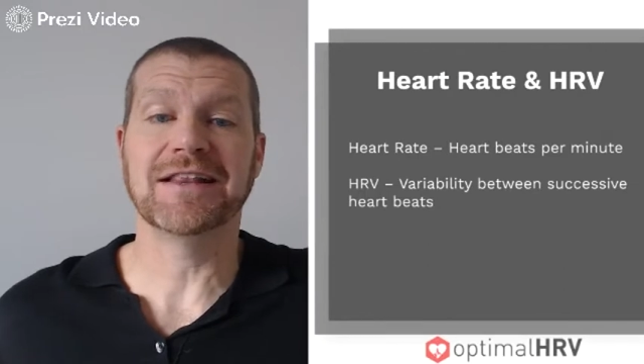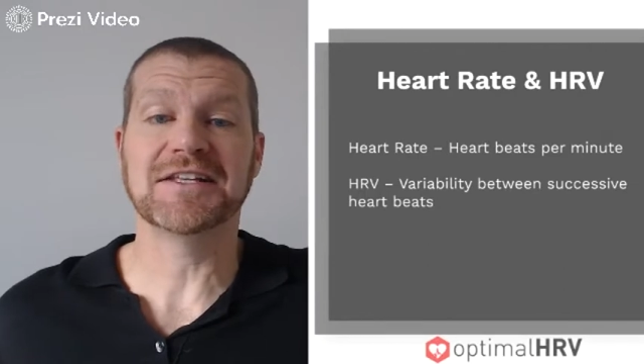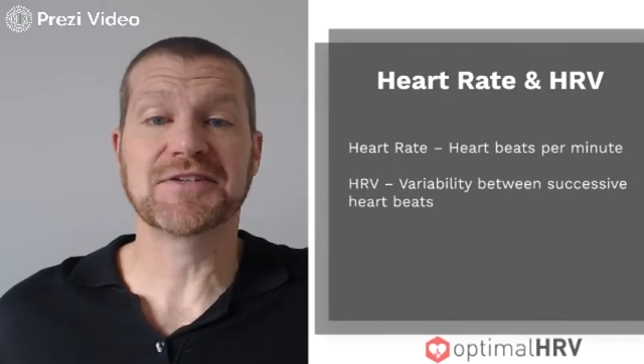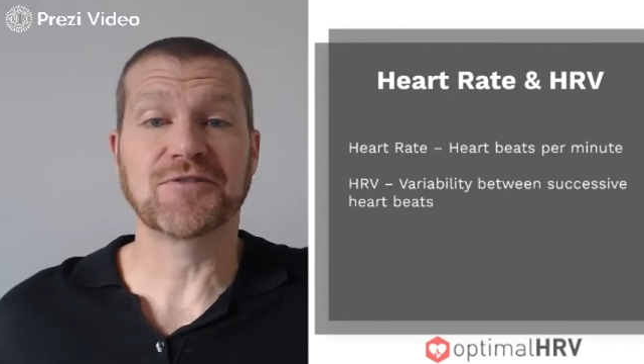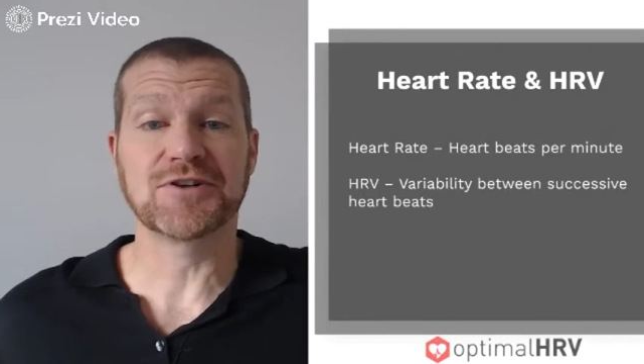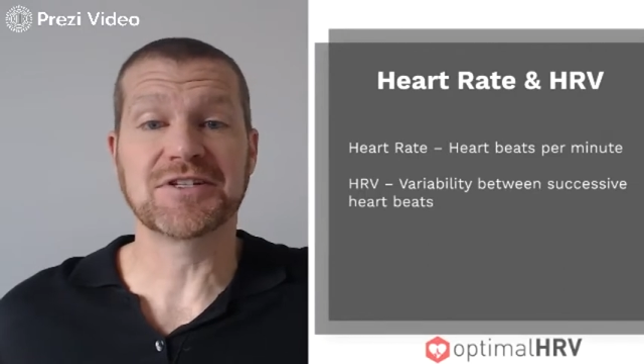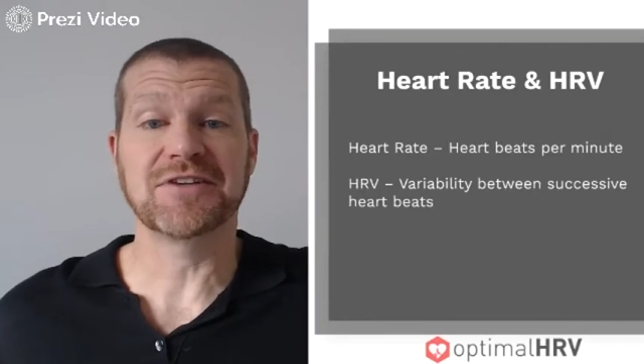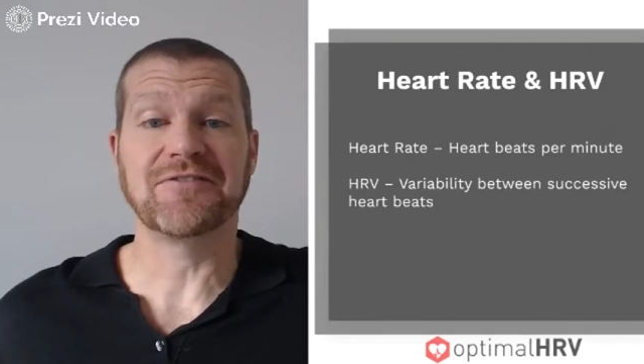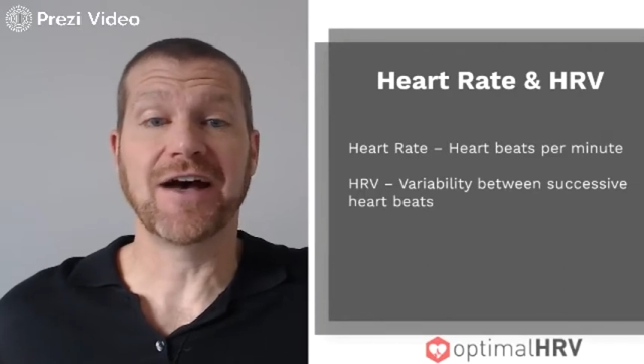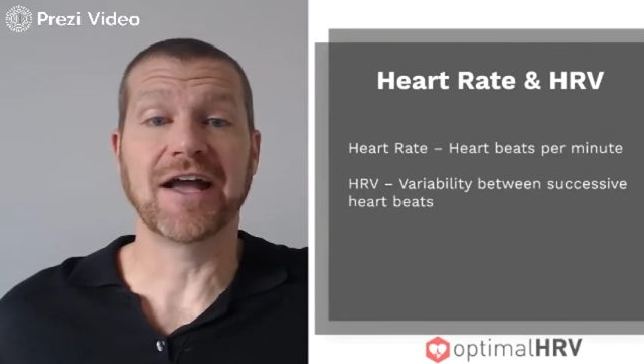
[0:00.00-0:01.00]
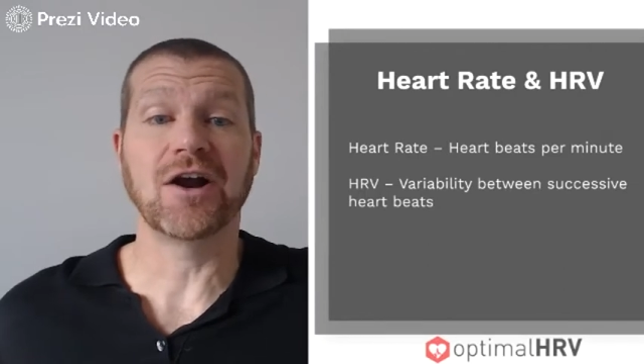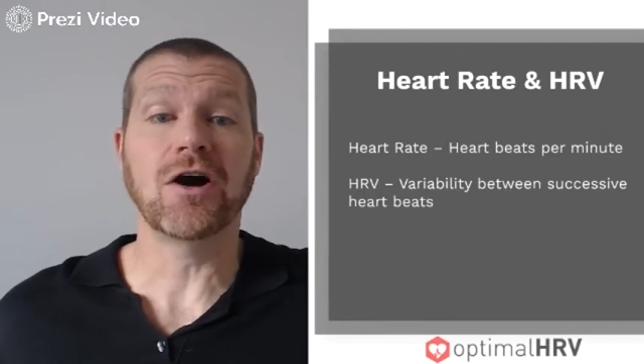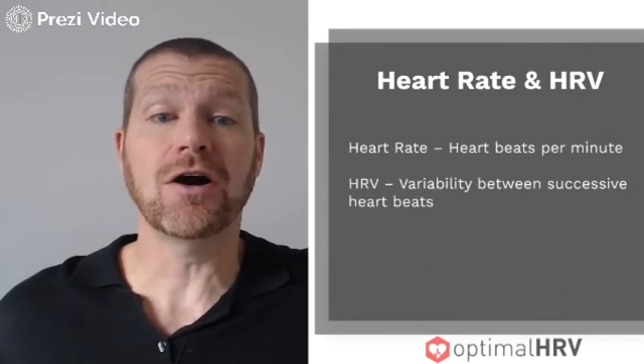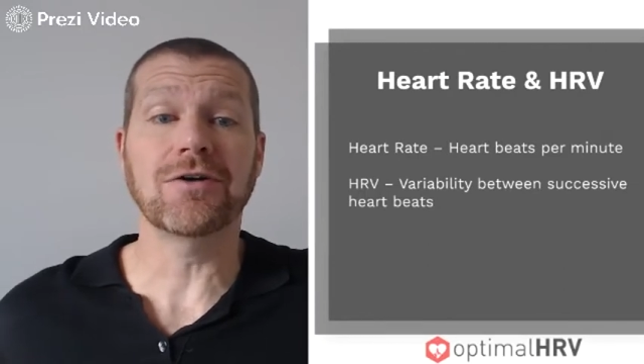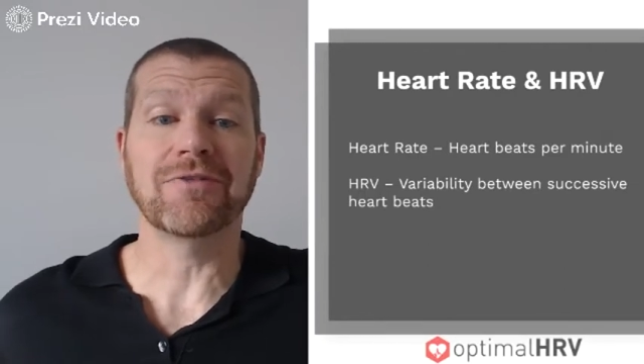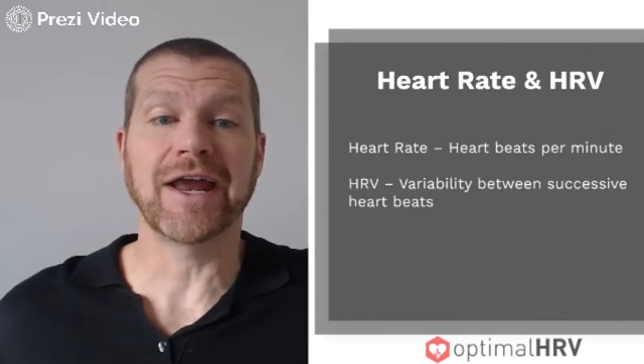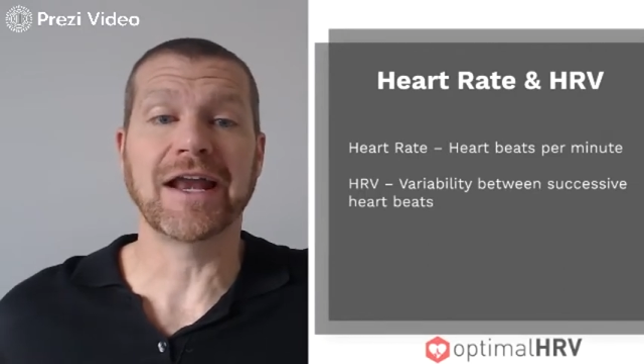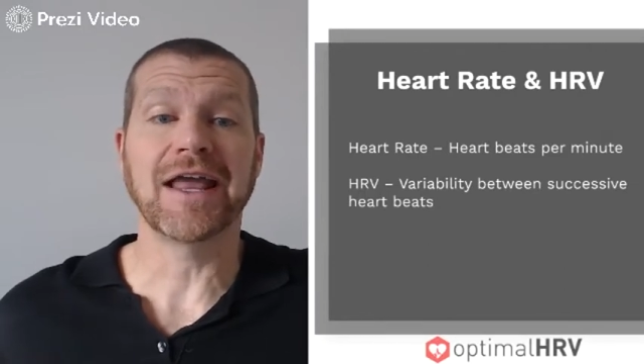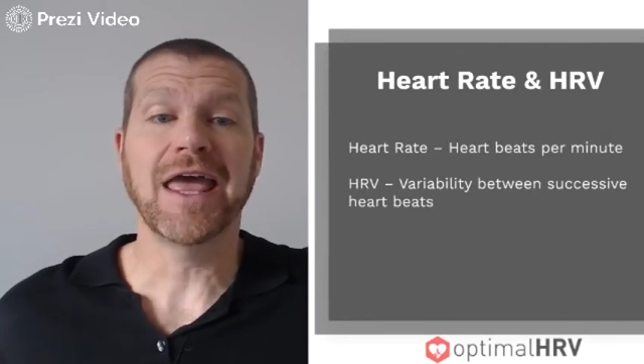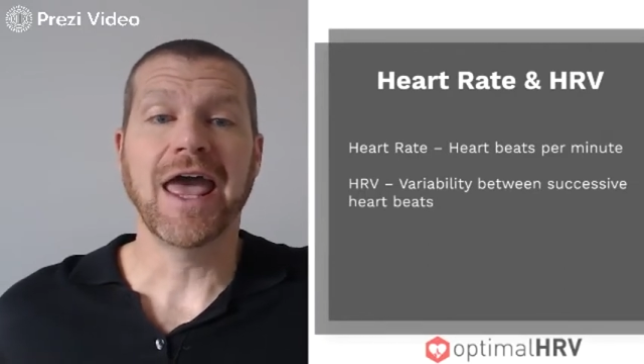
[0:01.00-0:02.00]
let's first define heart
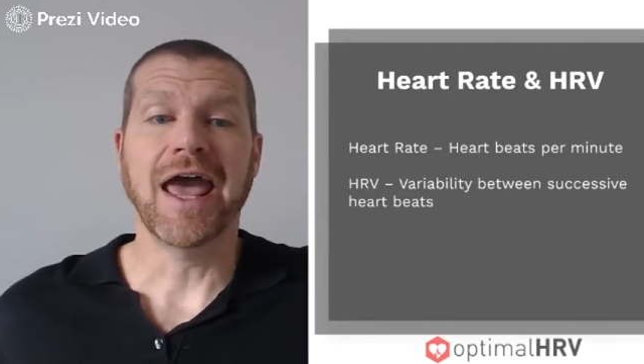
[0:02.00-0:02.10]
rate